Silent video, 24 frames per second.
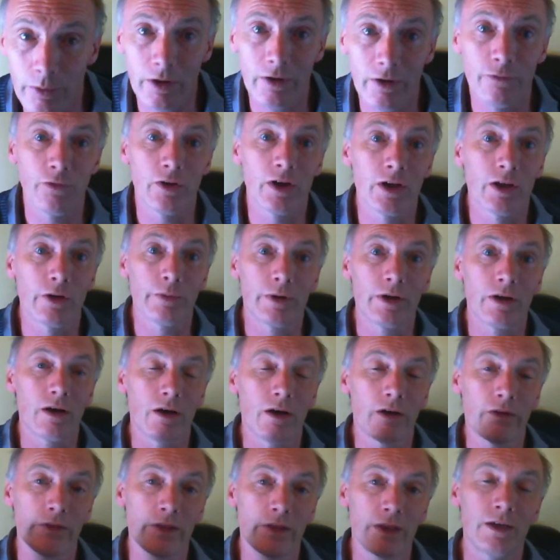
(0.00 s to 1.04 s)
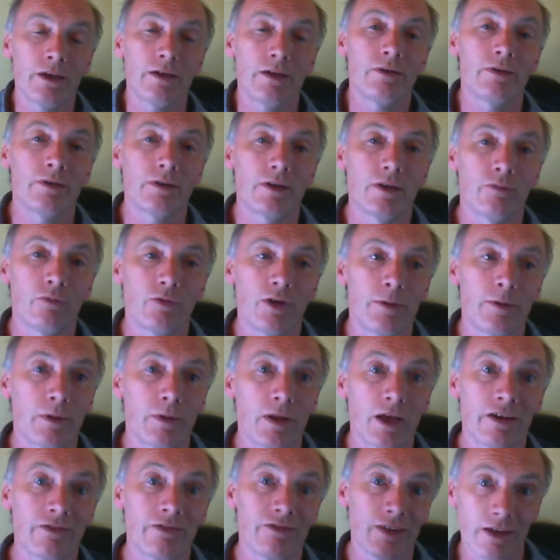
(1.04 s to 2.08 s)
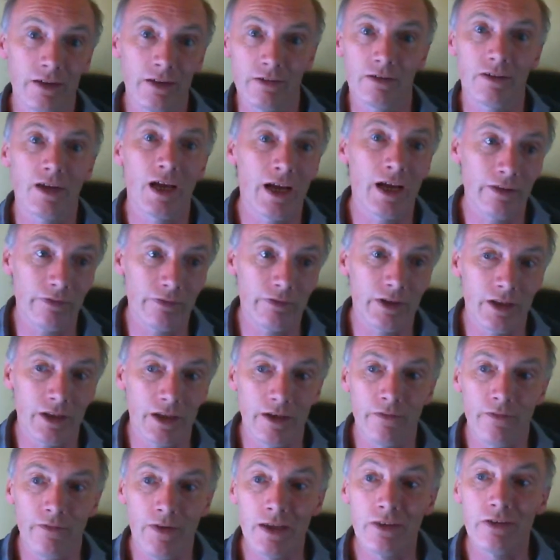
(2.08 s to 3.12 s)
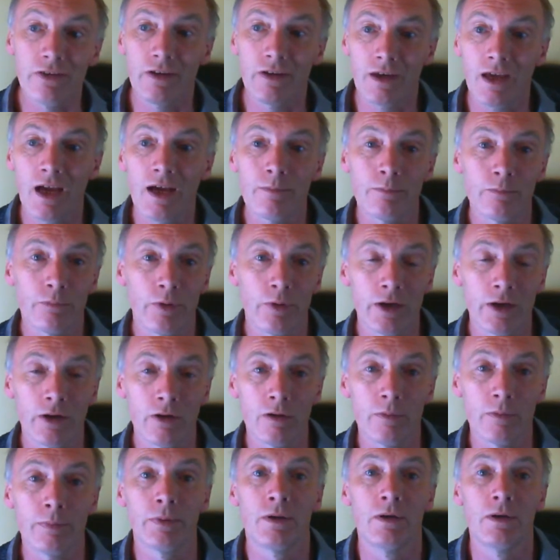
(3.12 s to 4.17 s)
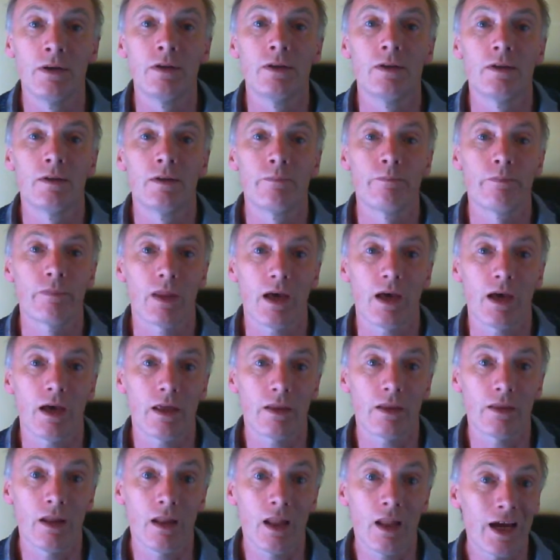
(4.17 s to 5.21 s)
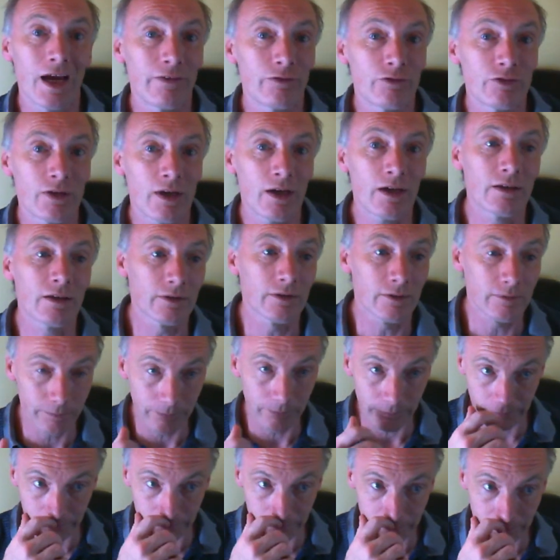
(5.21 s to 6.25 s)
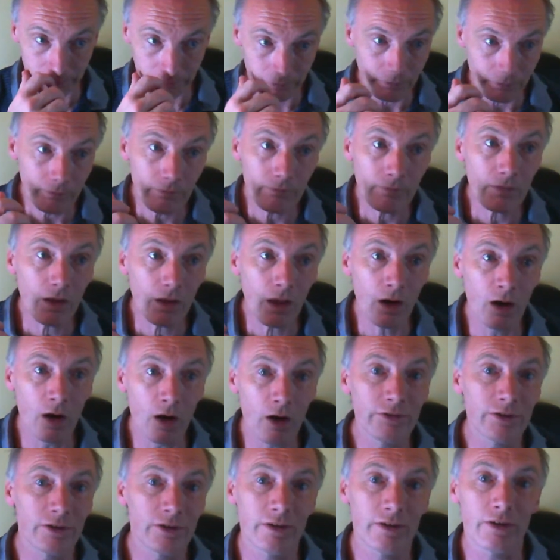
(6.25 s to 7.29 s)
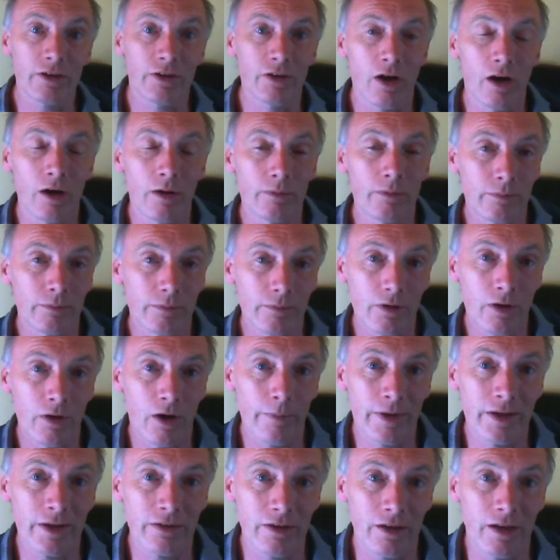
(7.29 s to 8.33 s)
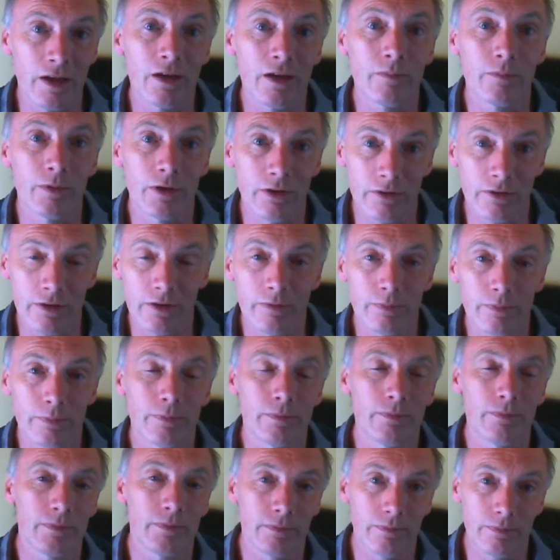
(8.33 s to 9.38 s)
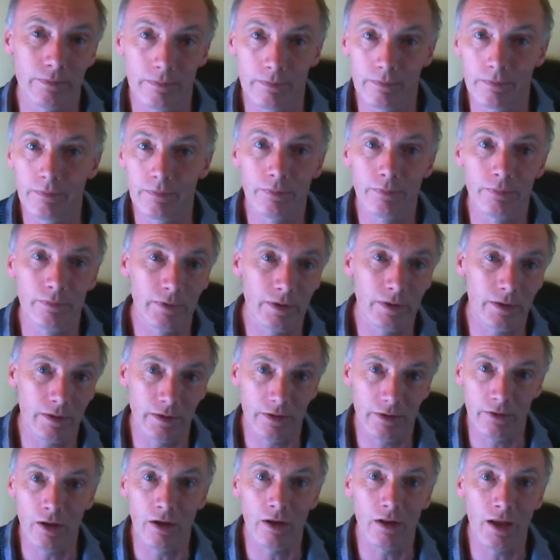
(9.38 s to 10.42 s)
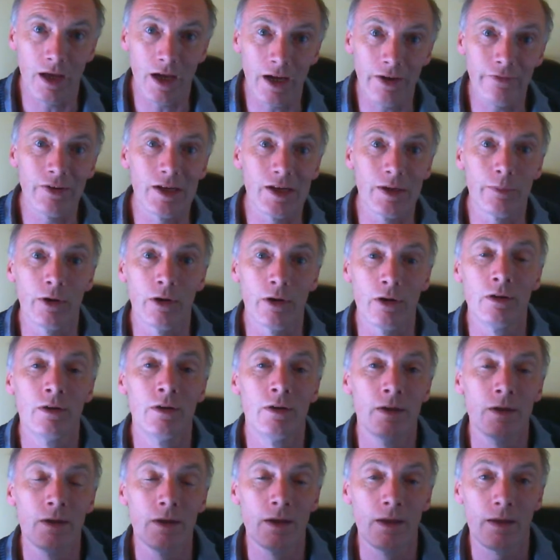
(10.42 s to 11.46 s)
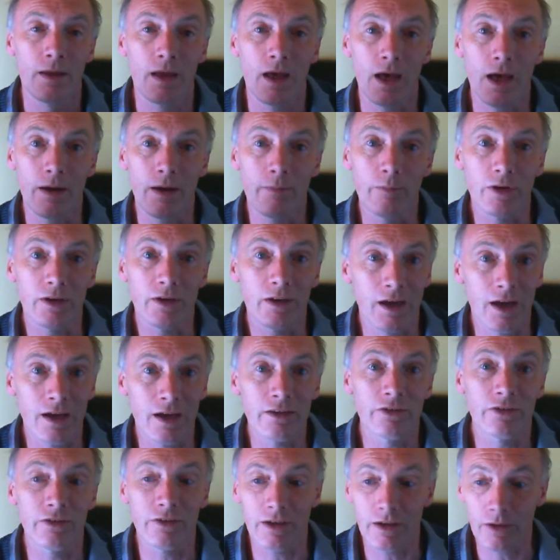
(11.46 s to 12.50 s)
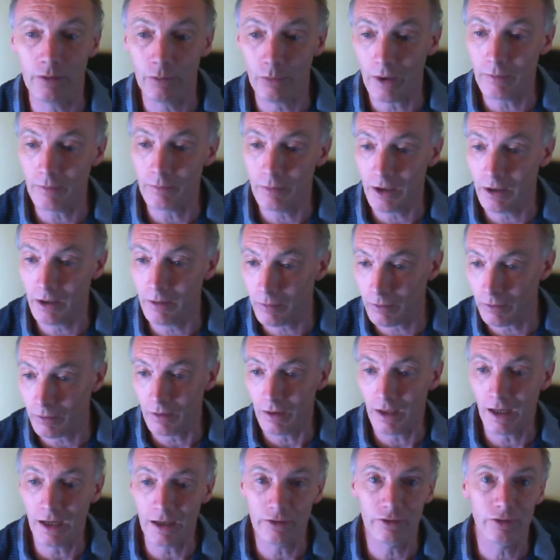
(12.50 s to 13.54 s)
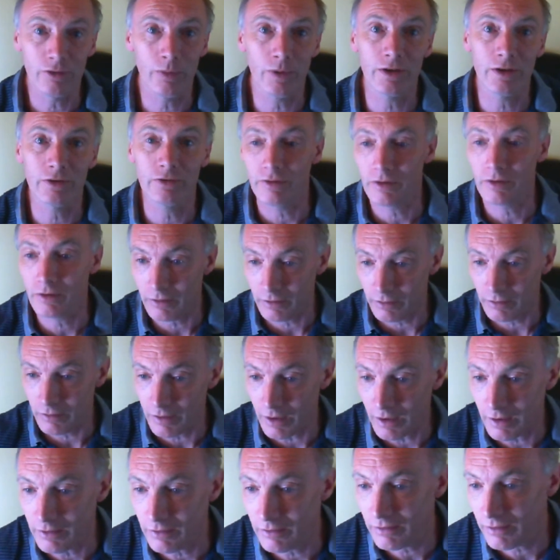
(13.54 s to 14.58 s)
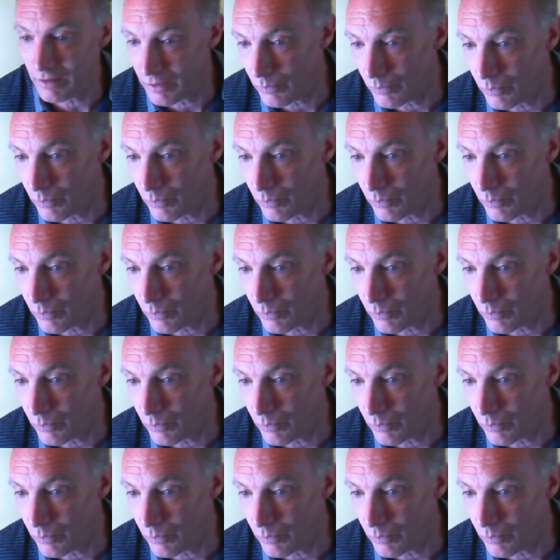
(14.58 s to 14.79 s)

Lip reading: are following on the replay of this after the event, you can bring up the live chat. Obviously, you can't comment in it because it's not live anymore, but you can see when people ask questions and see